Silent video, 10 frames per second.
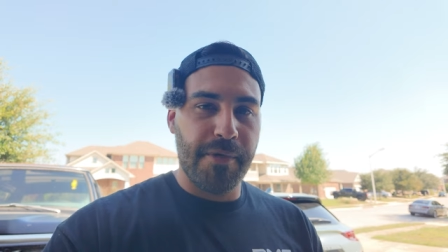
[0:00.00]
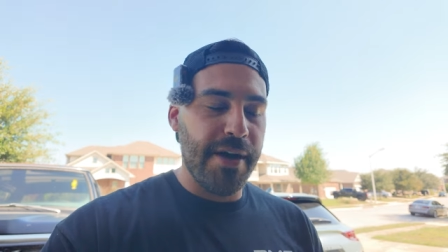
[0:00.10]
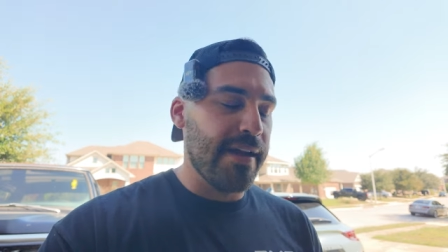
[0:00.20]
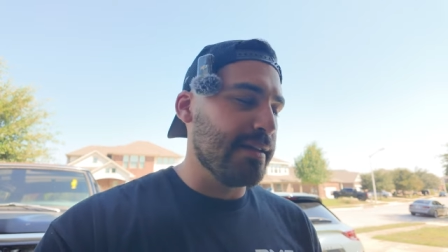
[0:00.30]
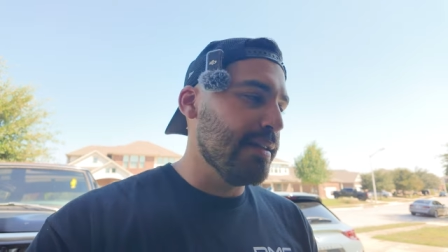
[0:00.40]
and
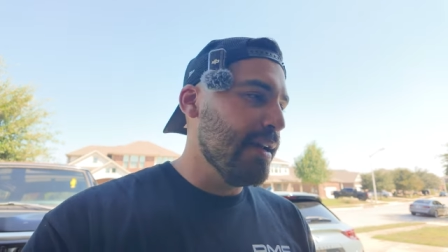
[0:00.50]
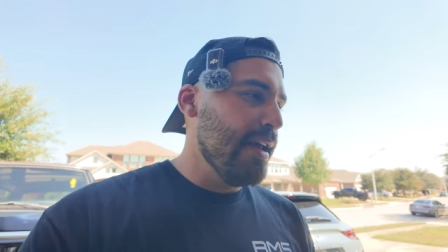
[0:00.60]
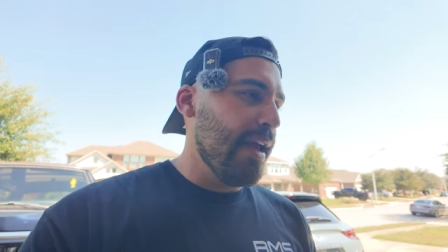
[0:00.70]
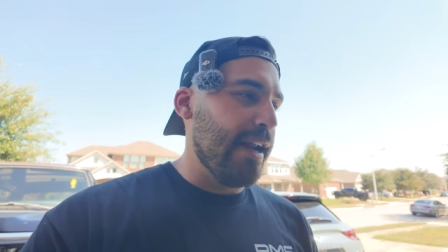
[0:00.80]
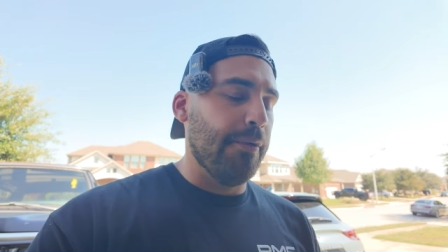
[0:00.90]
brands,
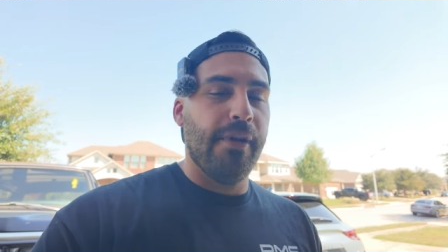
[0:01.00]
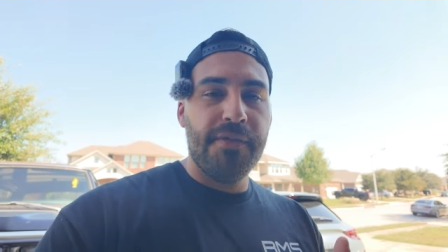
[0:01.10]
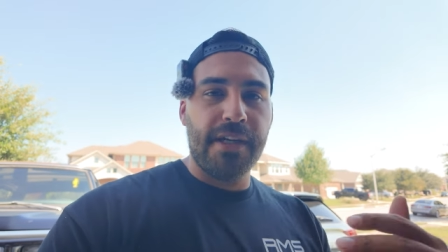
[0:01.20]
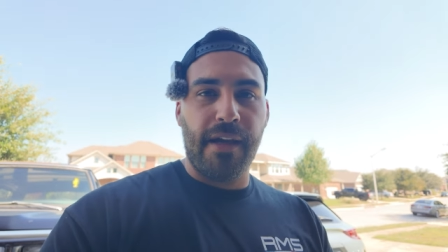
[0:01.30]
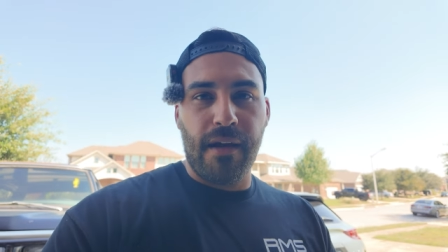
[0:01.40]
and I would
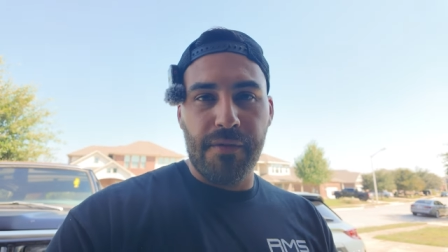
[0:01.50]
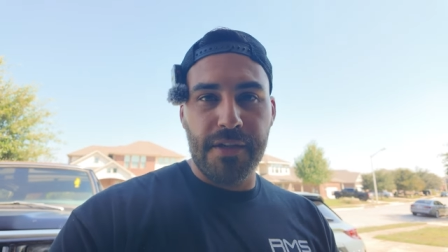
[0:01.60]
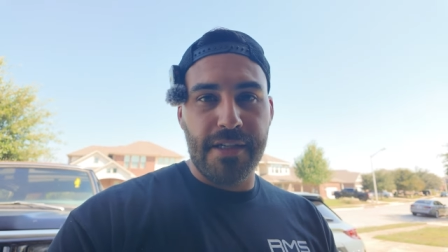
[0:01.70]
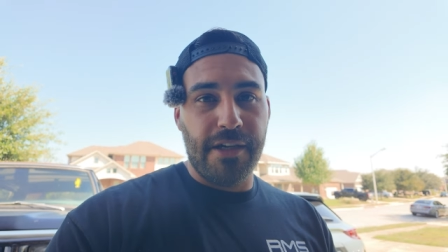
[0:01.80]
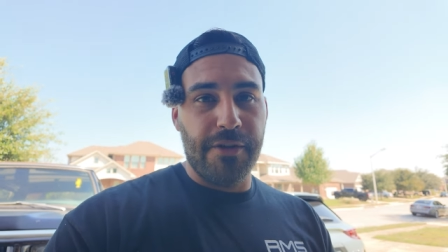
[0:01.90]
love to kick off
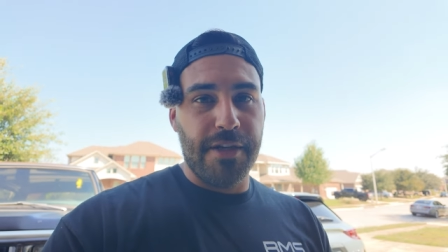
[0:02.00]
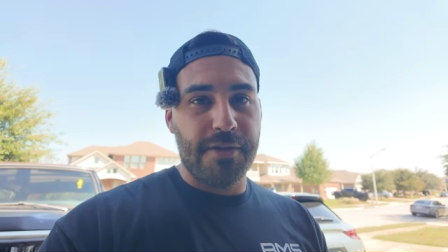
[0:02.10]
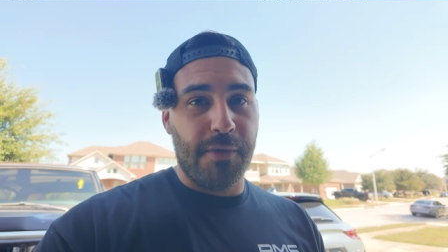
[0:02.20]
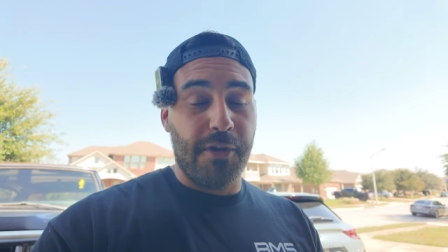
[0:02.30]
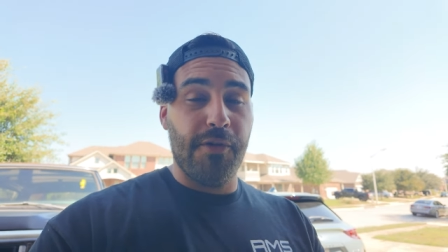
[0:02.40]
the
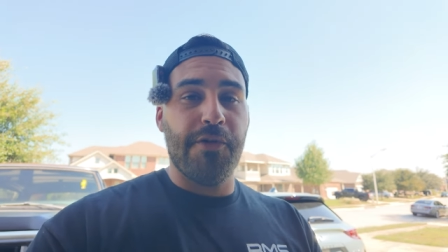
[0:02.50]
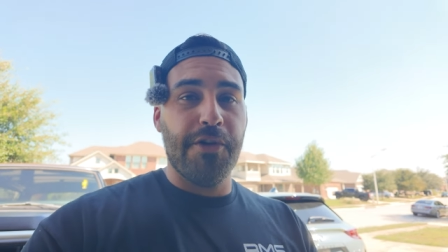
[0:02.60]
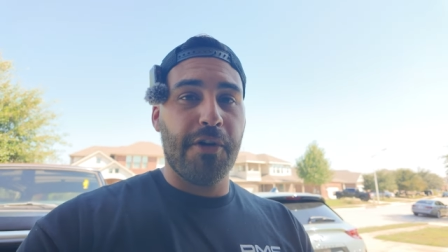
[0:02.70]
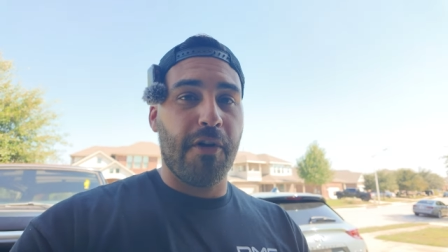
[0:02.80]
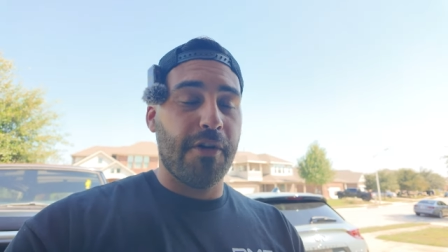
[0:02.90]
series with you and
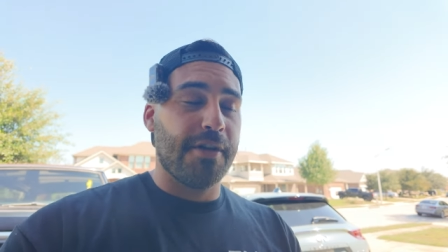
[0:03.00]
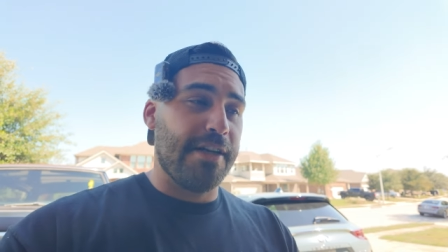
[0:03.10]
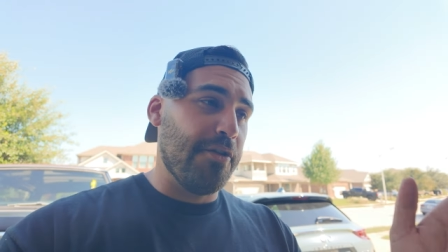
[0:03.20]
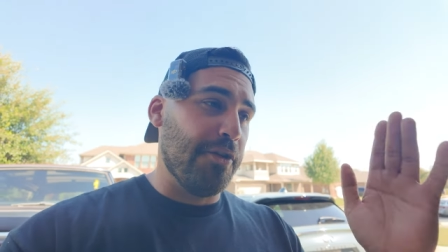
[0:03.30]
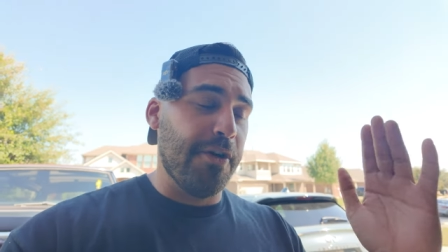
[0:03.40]
your car,
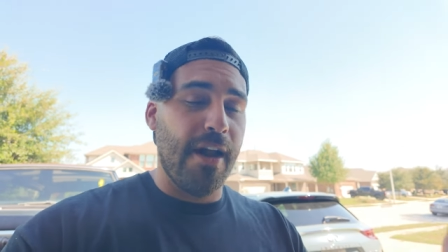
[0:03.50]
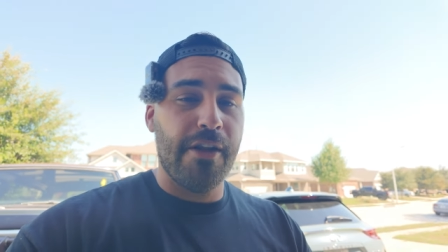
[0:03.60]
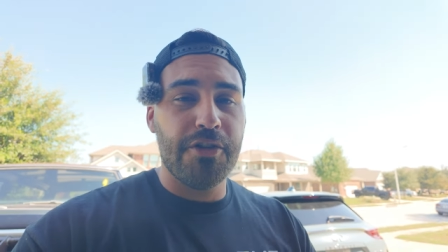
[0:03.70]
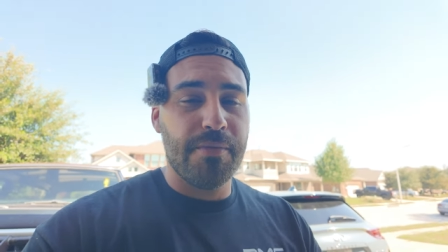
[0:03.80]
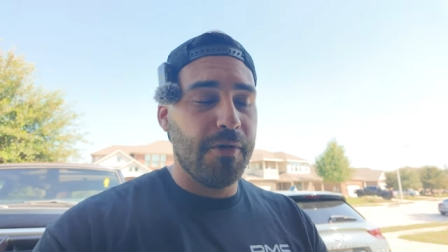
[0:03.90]
because I know you're
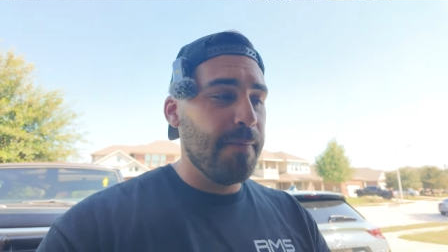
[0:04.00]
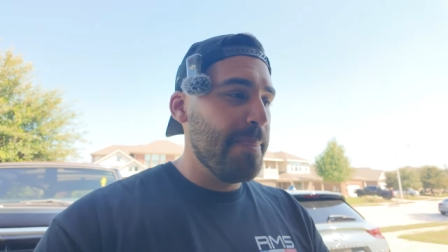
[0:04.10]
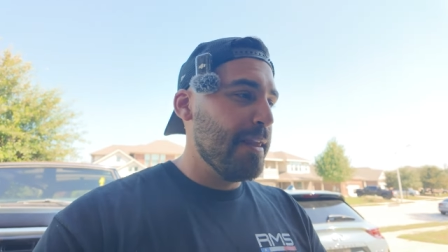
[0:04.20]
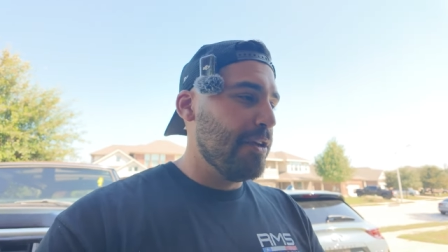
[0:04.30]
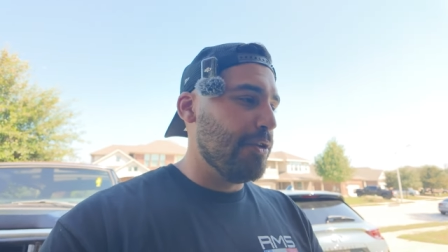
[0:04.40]
knowledgeable,
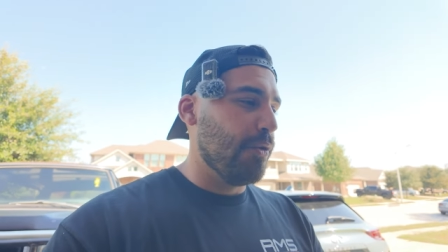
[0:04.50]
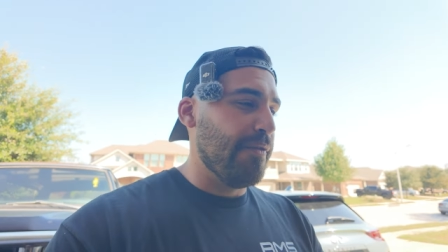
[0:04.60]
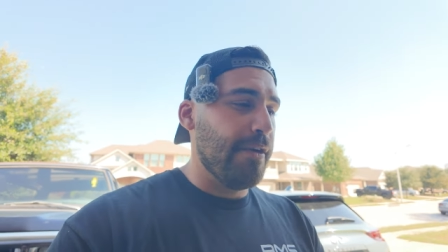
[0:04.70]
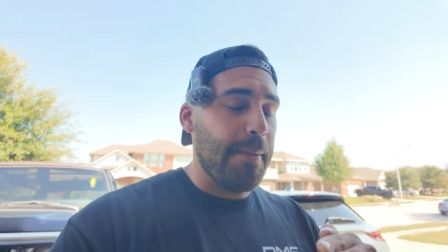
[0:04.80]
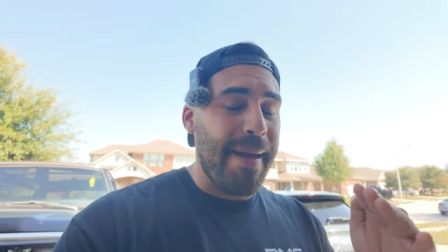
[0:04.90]
you are
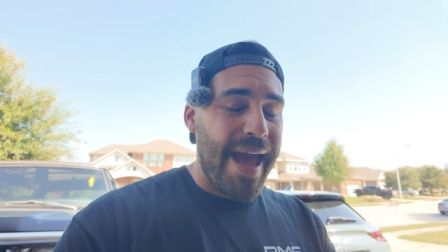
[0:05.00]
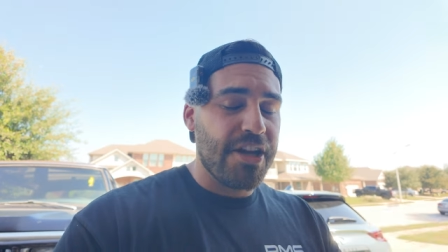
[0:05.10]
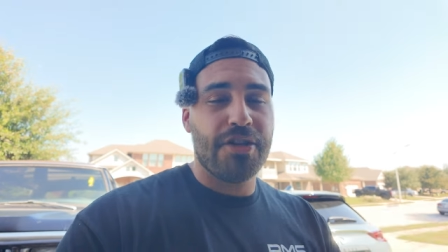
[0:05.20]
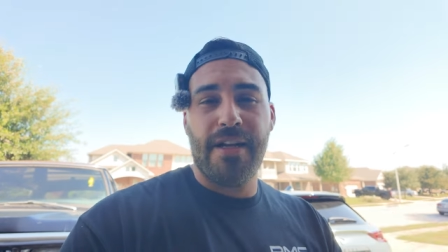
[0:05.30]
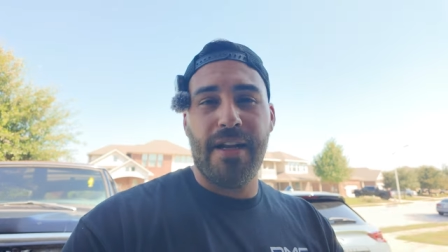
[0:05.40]
very
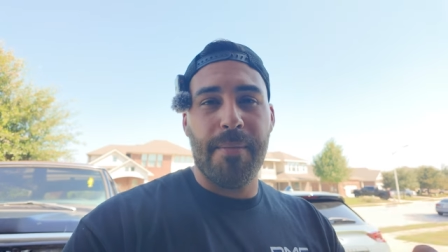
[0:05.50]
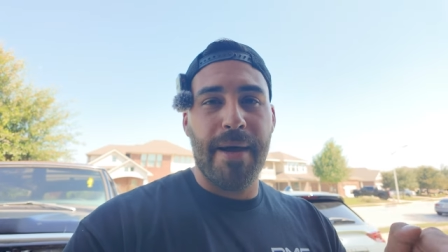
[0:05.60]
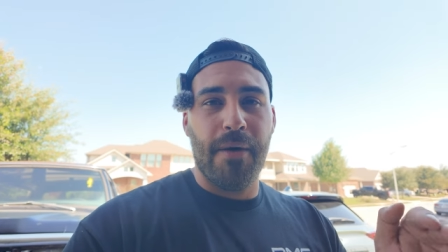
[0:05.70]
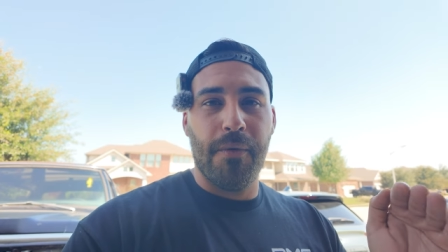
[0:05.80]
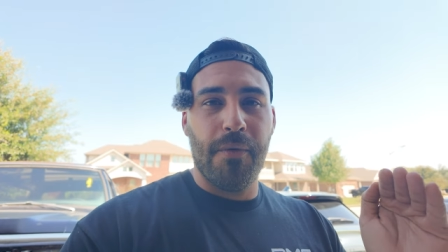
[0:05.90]
passionate
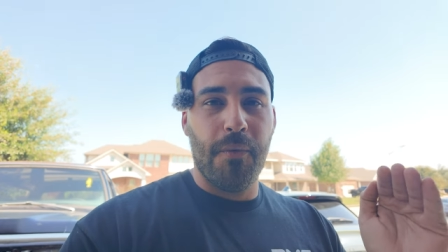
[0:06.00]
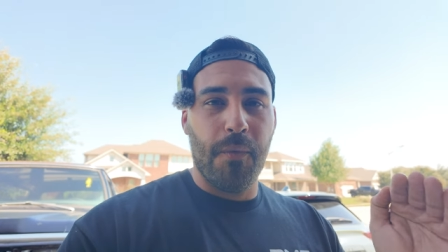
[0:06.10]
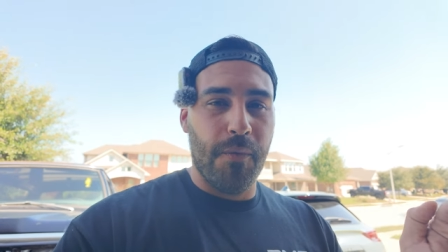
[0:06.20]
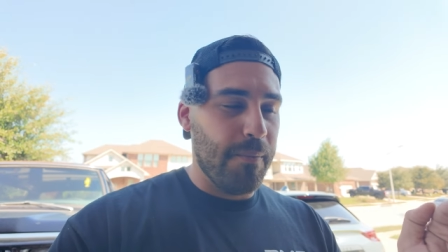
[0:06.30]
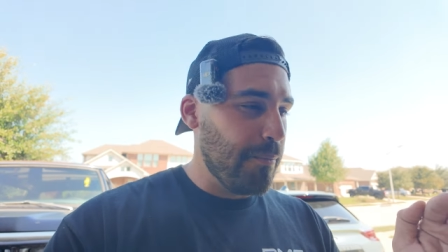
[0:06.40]
about
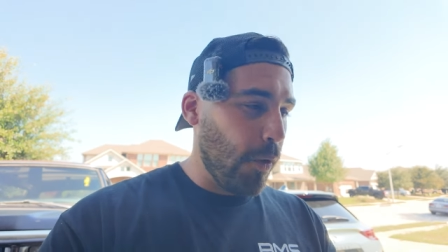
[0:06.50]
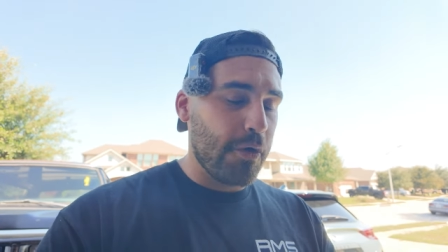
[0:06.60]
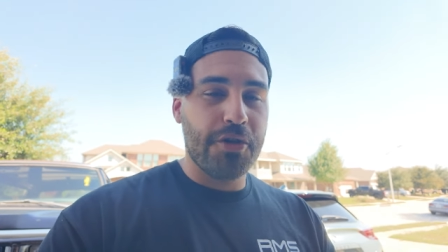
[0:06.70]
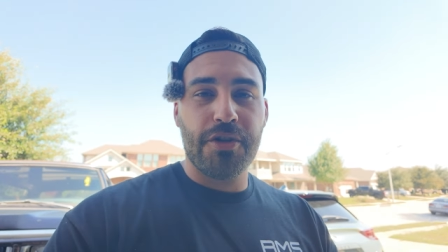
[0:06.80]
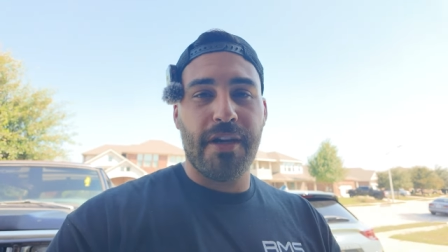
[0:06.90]

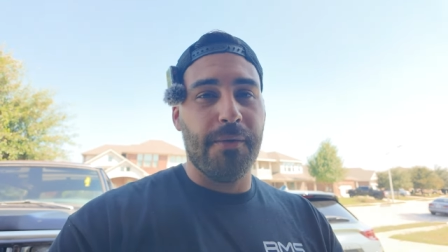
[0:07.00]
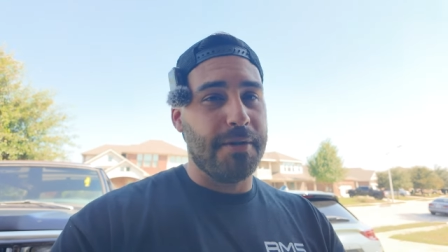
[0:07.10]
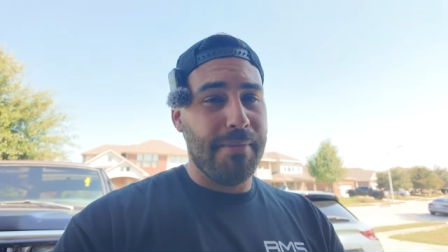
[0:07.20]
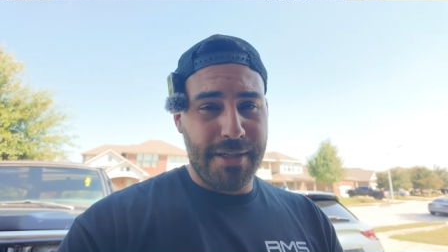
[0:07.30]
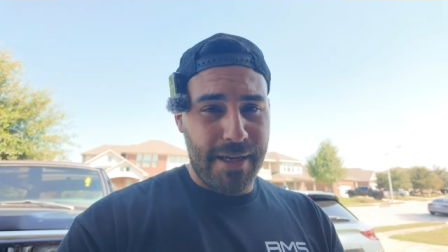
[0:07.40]
Porsche. He
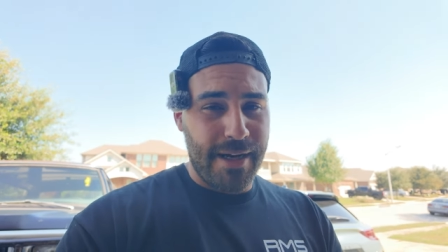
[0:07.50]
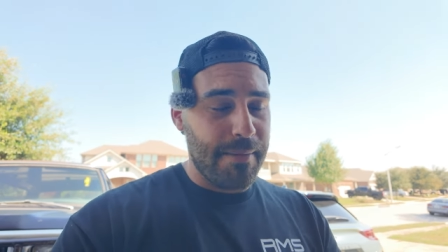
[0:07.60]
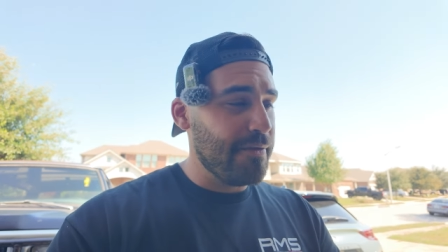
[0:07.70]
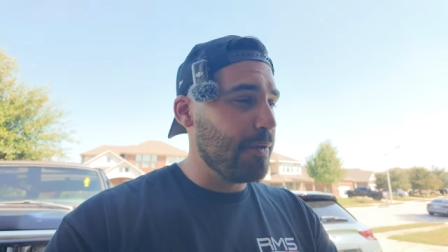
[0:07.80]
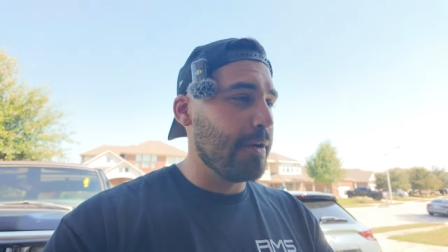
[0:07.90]
was a Mustang
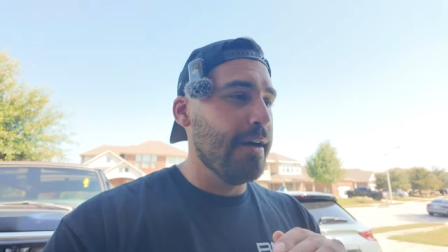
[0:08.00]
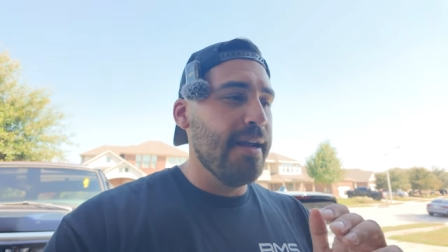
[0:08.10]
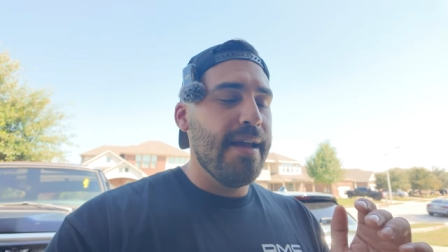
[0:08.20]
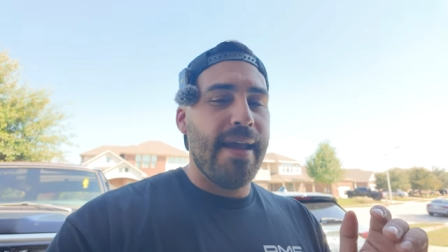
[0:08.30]
guy before,